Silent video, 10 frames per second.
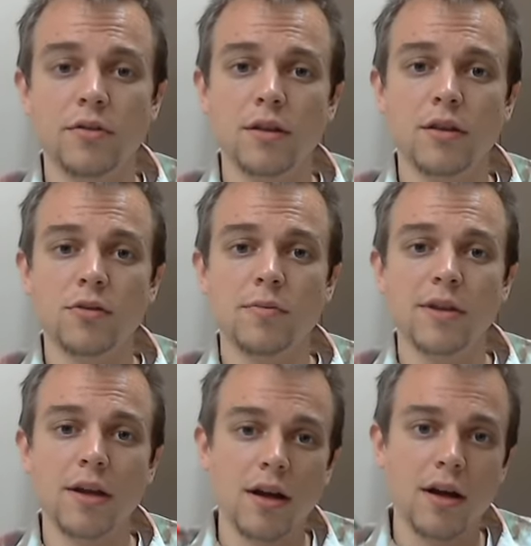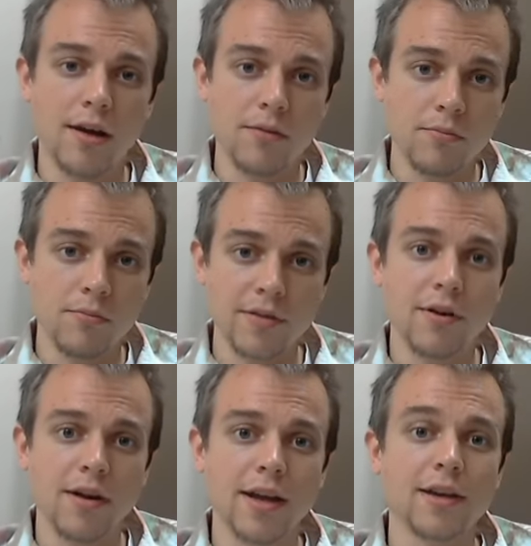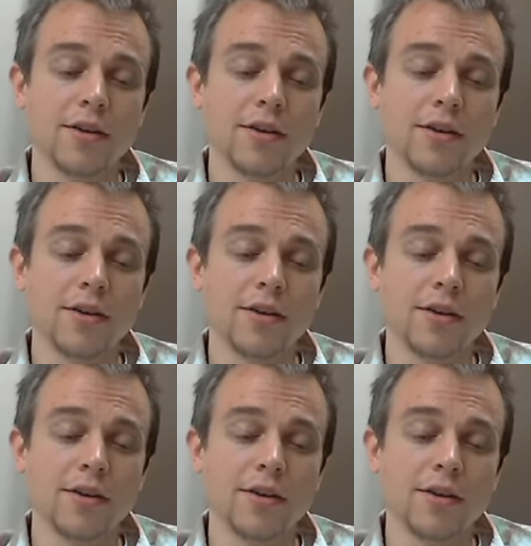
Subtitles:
then you'll be pretty far ahead.